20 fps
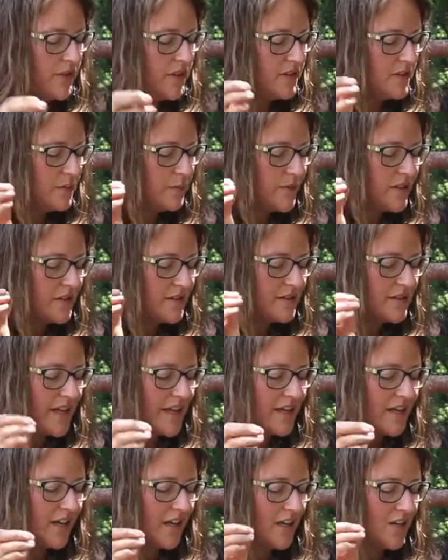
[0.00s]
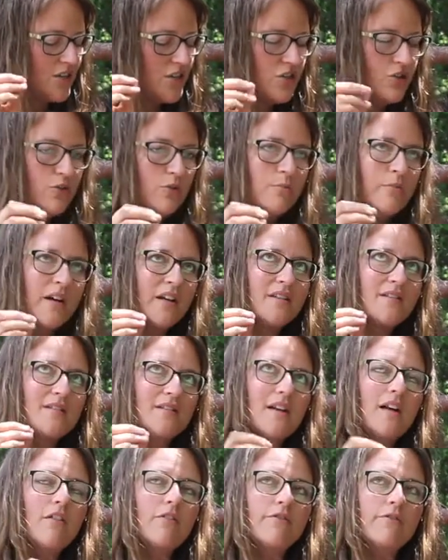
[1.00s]
This was like I knew
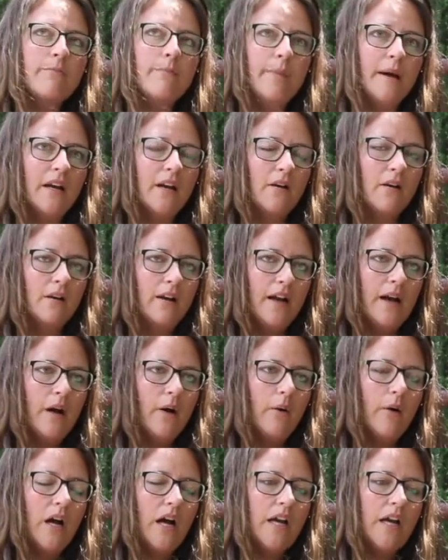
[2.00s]
myself better now.